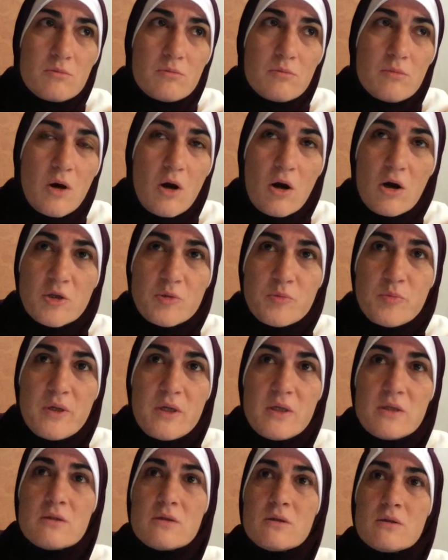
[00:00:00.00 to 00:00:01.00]
art
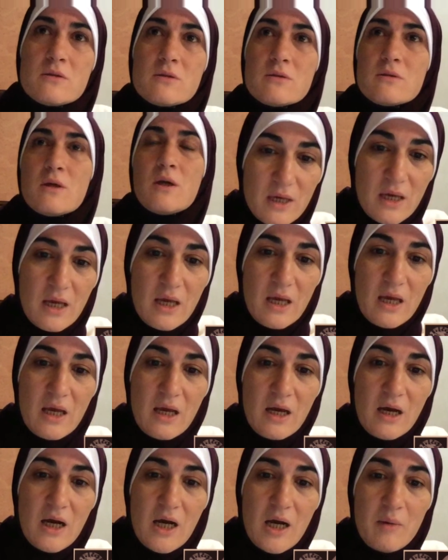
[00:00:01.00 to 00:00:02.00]
pieces?"
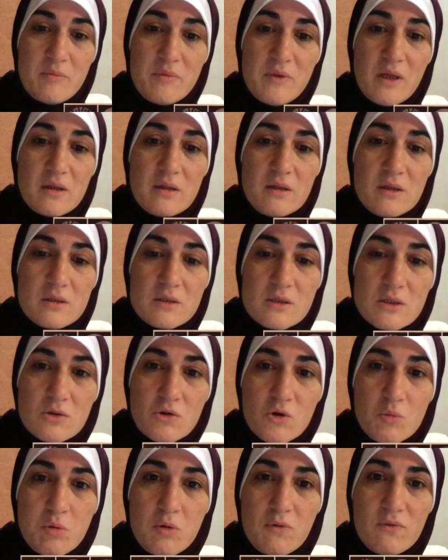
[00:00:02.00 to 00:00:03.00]
That this
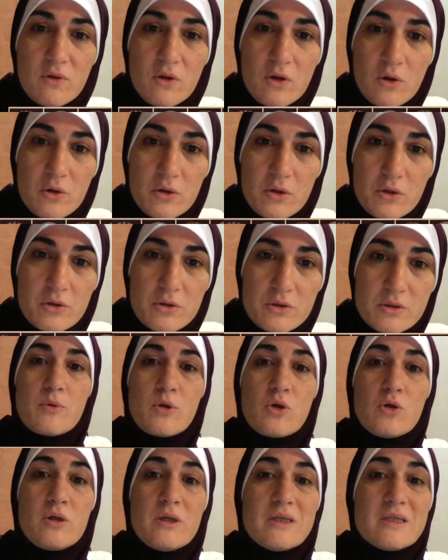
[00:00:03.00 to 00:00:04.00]
group of lawyers
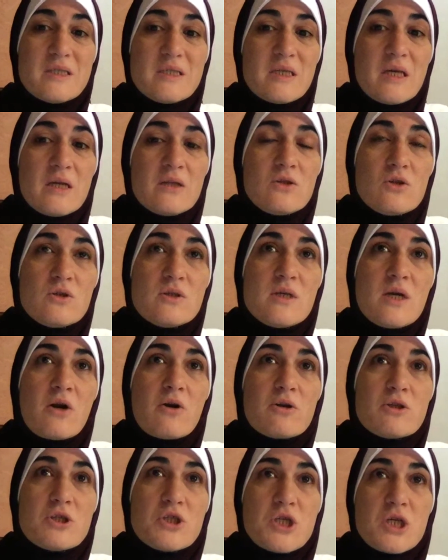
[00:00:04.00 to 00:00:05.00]
couldn't stand to see our
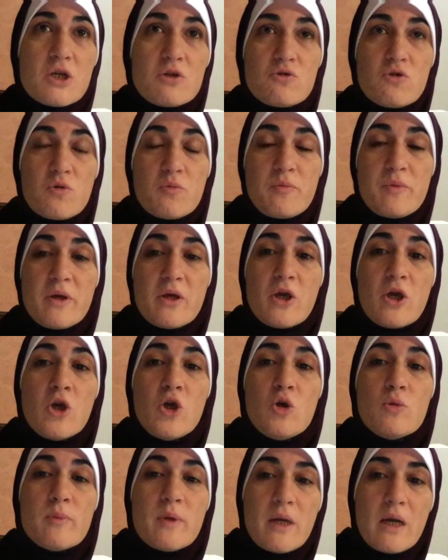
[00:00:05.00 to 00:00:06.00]
children being
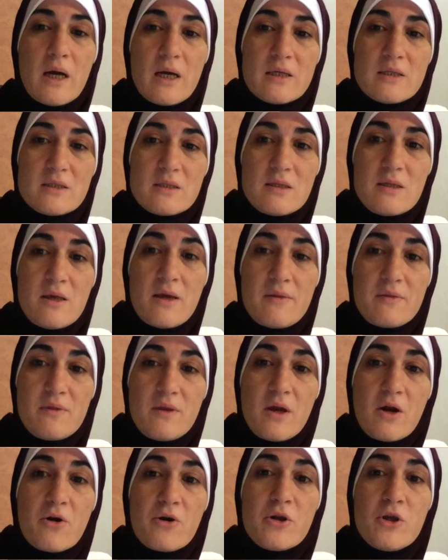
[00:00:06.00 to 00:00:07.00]
humanized. They
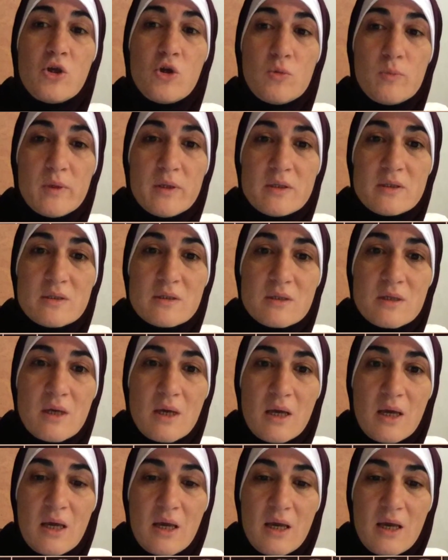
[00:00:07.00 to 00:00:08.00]
are humans,
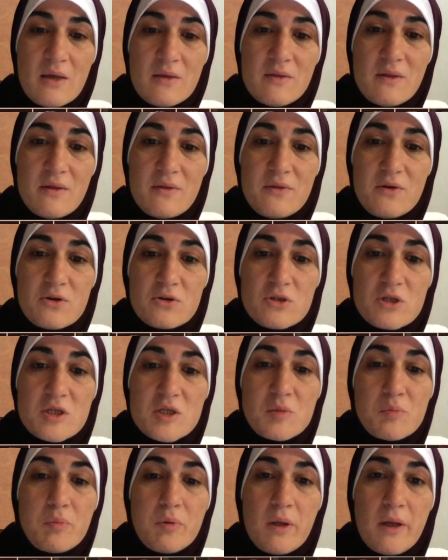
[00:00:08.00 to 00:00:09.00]
that they're
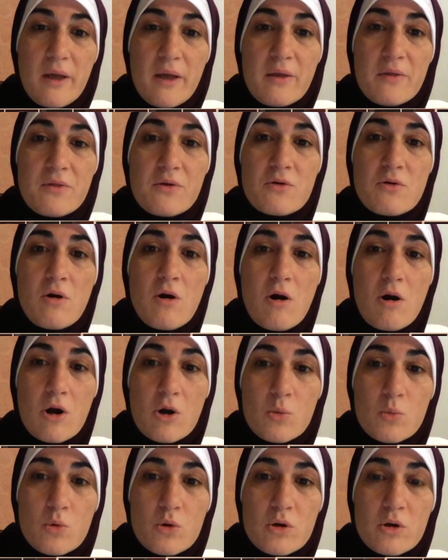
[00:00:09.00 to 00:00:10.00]
displaying their
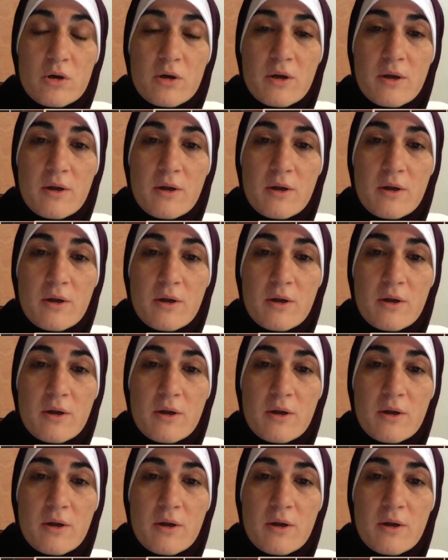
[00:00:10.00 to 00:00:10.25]
artwork